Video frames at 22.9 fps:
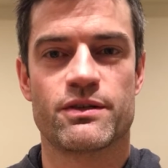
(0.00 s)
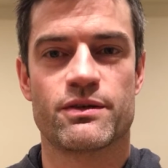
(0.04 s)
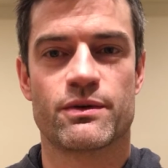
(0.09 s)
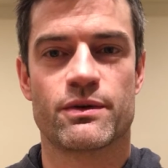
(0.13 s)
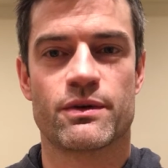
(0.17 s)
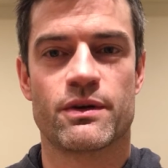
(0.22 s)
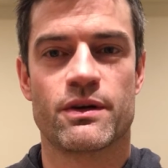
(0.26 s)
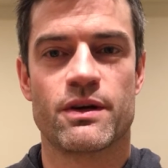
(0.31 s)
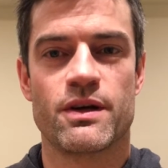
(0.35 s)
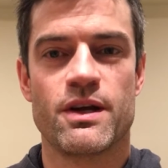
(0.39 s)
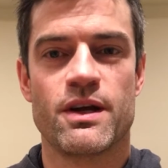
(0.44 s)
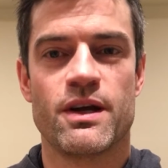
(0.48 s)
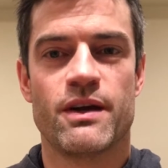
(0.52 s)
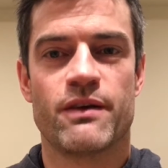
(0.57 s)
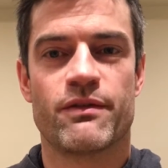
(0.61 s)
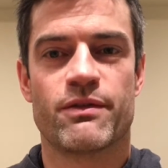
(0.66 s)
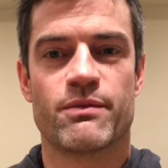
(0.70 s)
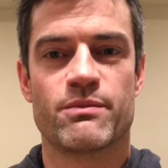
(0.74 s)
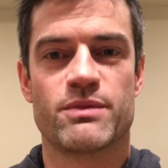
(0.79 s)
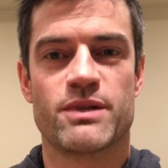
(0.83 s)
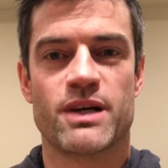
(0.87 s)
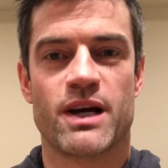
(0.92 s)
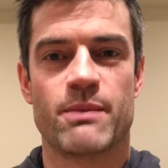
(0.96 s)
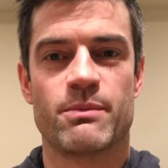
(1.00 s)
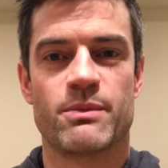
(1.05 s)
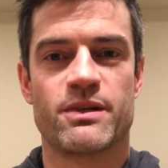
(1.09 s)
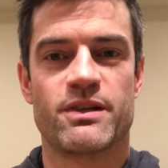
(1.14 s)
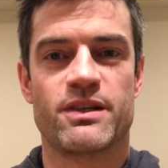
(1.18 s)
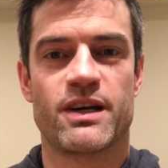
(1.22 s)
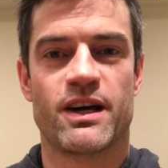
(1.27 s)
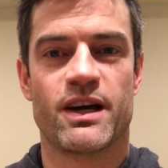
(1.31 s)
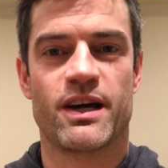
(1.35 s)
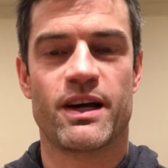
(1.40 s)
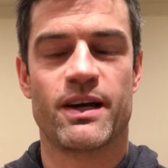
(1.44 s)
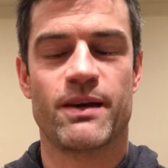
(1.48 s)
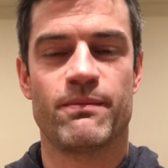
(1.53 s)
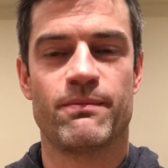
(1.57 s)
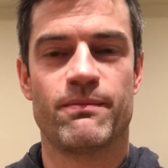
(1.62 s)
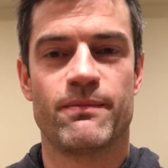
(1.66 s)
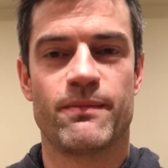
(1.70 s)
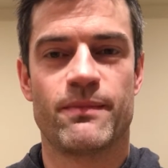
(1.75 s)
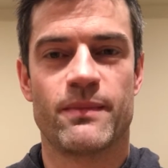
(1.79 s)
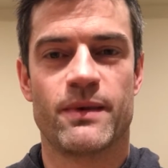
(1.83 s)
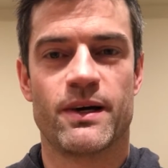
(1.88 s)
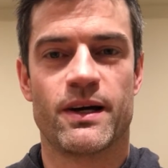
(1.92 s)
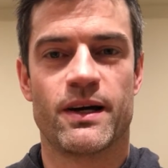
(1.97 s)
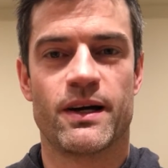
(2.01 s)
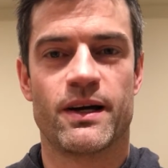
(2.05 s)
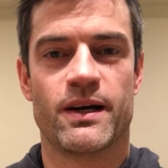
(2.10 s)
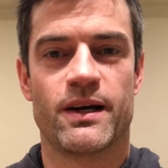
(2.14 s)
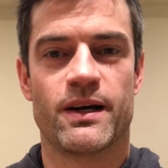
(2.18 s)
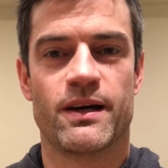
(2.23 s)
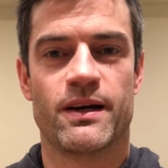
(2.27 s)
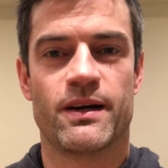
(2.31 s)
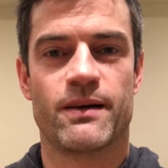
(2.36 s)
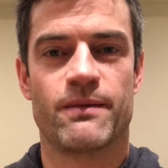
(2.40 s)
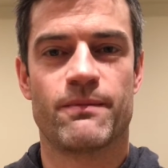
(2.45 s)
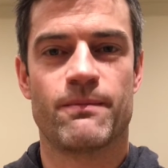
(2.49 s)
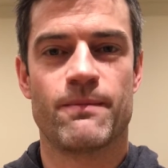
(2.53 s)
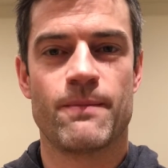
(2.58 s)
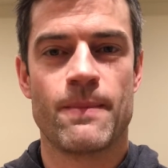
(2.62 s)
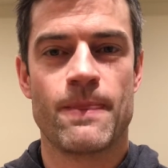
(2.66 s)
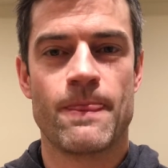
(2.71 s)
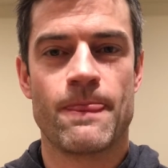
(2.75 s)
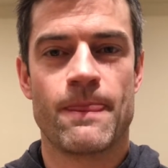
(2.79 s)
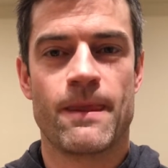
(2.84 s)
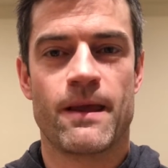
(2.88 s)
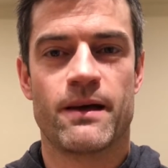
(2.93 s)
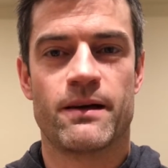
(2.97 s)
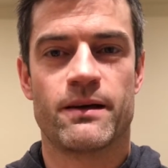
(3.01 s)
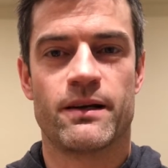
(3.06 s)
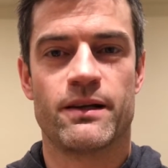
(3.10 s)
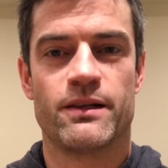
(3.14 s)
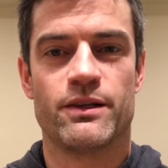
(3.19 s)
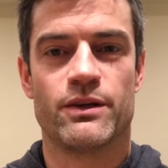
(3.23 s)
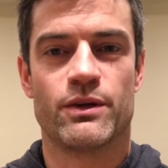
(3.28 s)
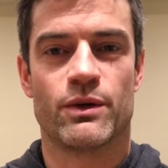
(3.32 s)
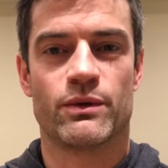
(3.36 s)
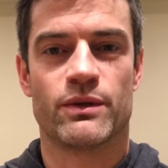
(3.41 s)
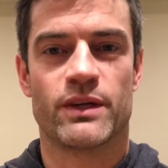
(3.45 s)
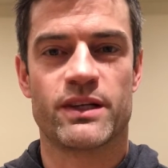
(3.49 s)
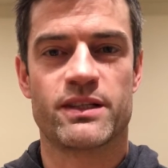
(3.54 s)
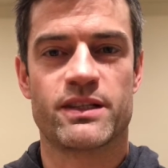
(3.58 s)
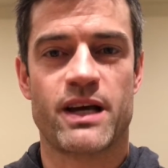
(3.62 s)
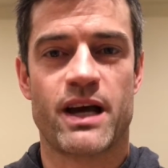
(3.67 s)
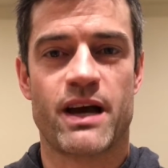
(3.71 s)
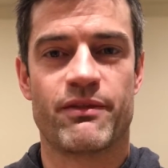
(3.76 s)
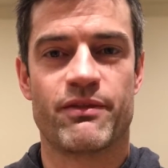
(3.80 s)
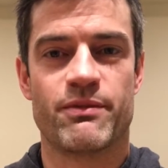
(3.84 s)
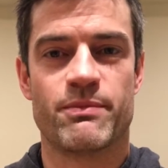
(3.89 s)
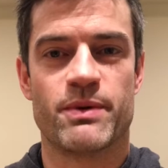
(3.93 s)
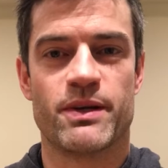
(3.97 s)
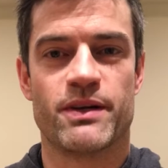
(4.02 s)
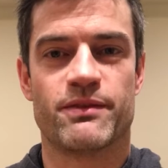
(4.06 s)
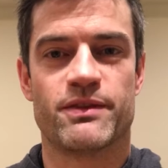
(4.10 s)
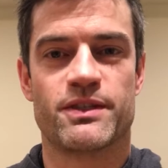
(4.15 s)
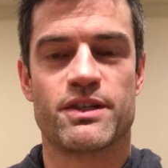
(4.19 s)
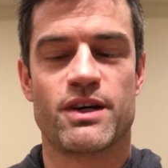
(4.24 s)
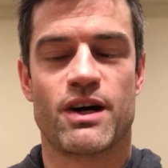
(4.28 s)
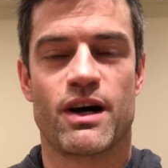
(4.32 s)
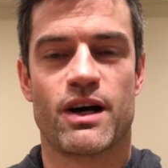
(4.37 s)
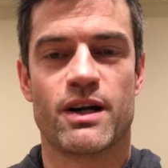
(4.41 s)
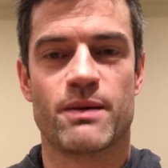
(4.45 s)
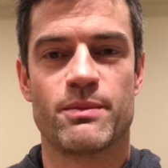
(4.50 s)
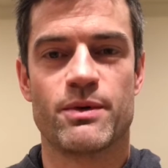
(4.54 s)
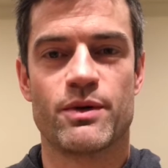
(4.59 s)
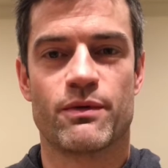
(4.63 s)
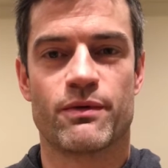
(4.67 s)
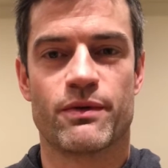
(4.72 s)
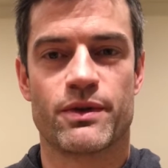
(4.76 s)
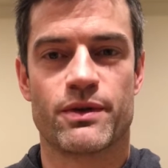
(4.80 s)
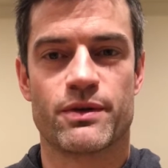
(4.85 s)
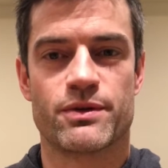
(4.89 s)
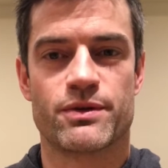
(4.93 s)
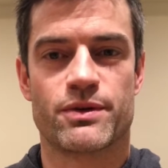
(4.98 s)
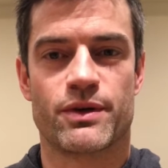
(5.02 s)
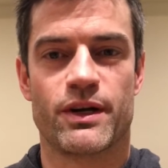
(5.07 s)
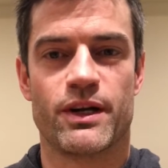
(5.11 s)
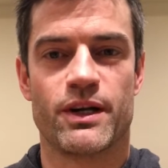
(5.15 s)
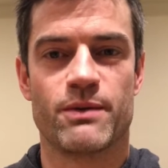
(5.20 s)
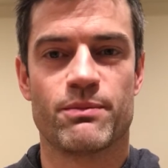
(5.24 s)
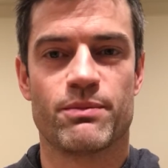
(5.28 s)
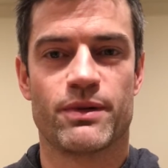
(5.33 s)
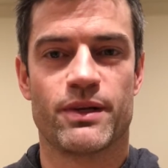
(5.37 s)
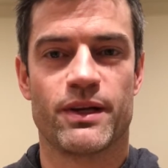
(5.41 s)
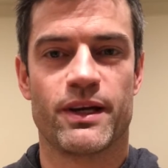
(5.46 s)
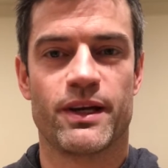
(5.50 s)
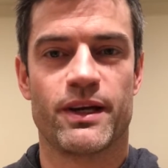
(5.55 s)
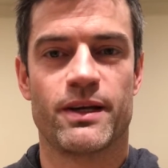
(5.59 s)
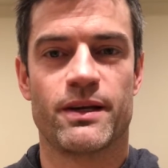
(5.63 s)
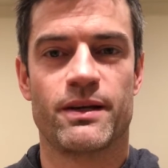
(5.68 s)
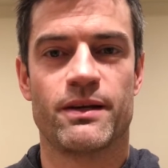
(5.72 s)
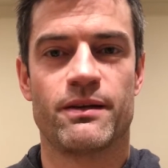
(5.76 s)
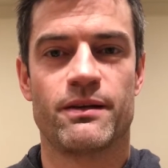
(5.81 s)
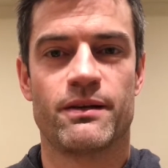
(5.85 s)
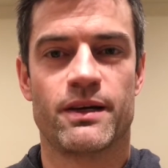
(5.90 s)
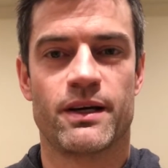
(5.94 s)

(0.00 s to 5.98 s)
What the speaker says: or from time to time like to have a bit of autonomy over their training plan,